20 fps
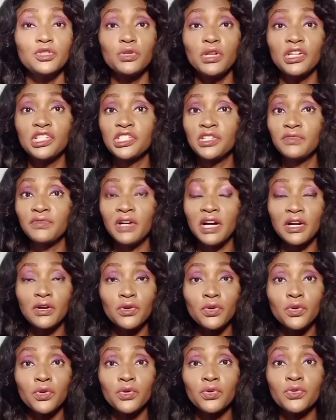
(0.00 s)
to achieve her
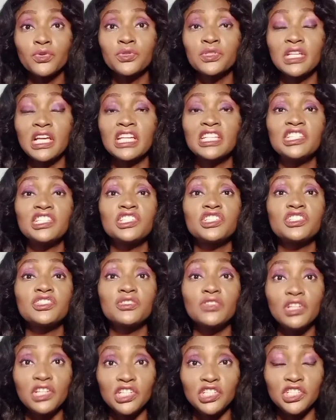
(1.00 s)
goals, and she's
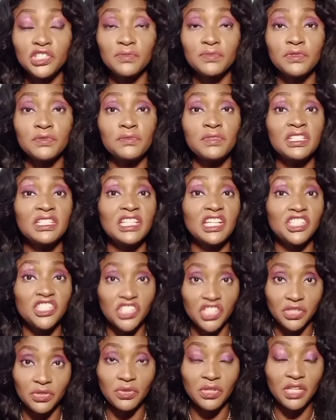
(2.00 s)
knowledgeable, meaning that
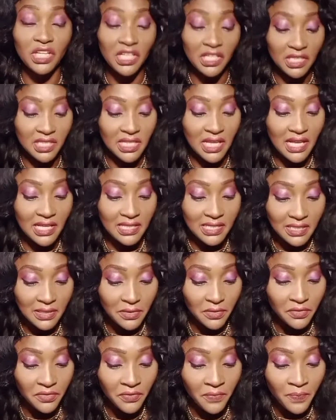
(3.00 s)
she educates
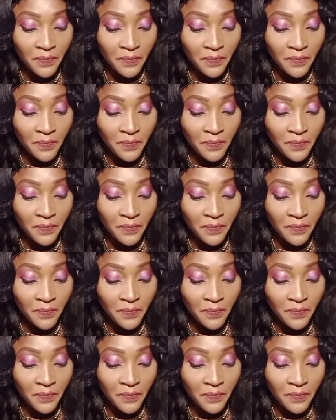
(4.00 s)
herself.